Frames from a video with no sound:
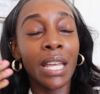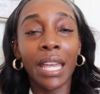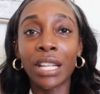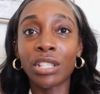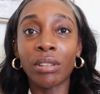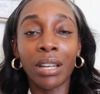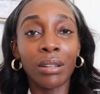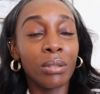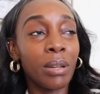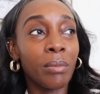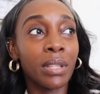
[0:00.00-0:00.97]
ain't trying to
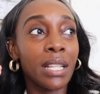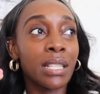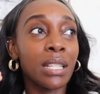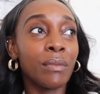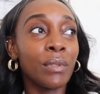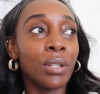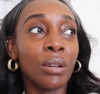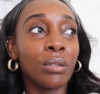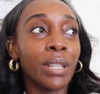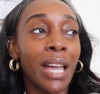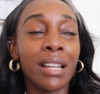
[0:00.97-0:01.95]
do nothing with themselves. You
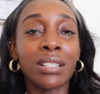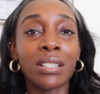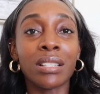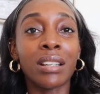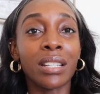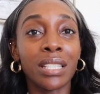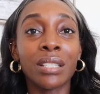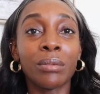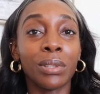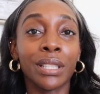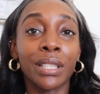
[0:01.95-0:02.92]
know, y'all just
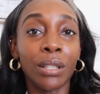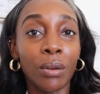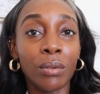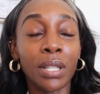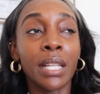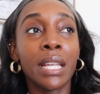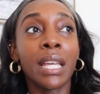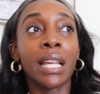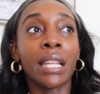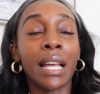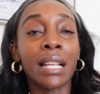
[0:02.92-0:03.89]
unequally yoked.
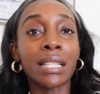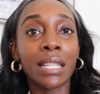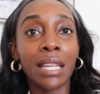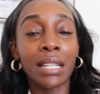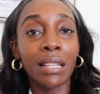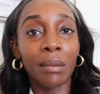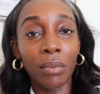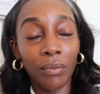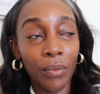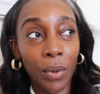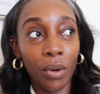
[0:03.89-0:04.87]
And like, I stated that
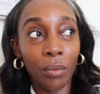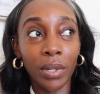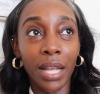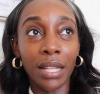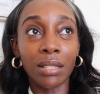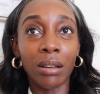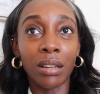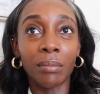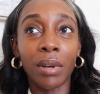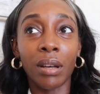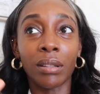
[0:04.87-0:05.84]
before, and we're not talking
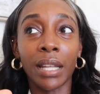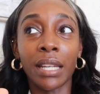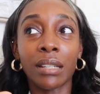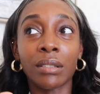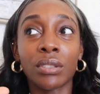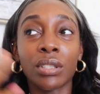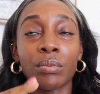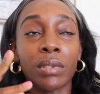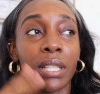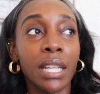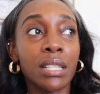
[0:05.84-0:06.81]
about like just
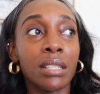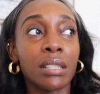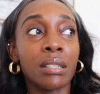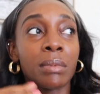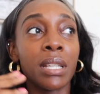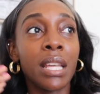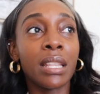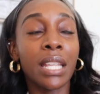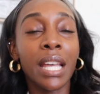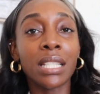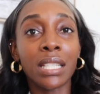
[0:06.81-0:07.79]
relationships.
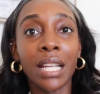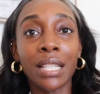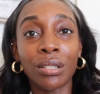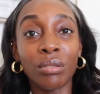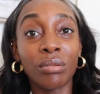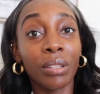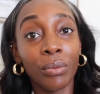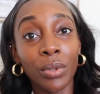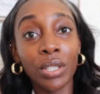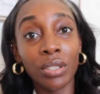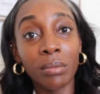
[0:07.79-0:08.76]
That has a lot to do with
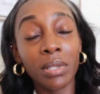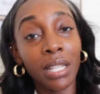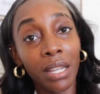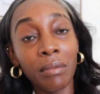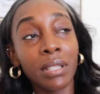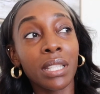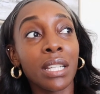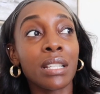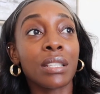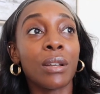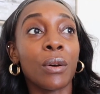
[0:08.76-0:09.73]
friendships and
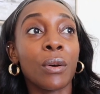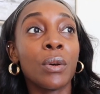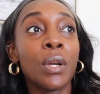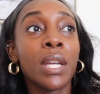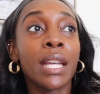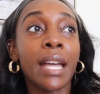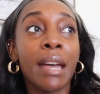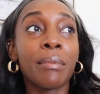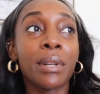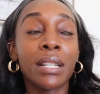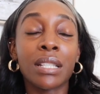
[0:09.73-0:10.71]
everything. So God
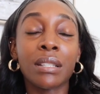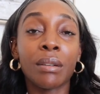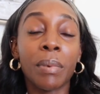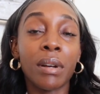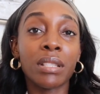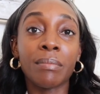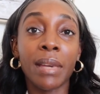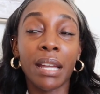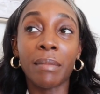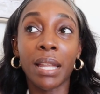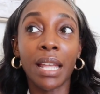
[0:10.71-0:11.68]
bringing this good person
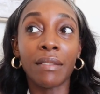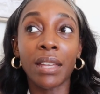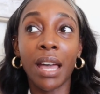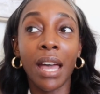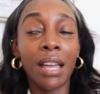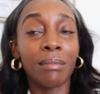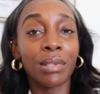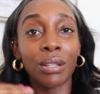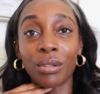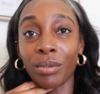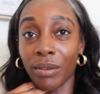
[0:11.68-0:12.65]
back in my life, y'all, I am
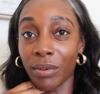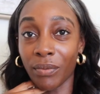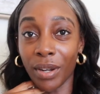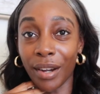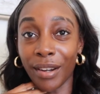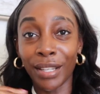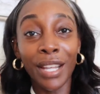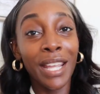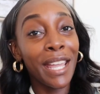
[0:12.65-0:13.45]
so grateful for her.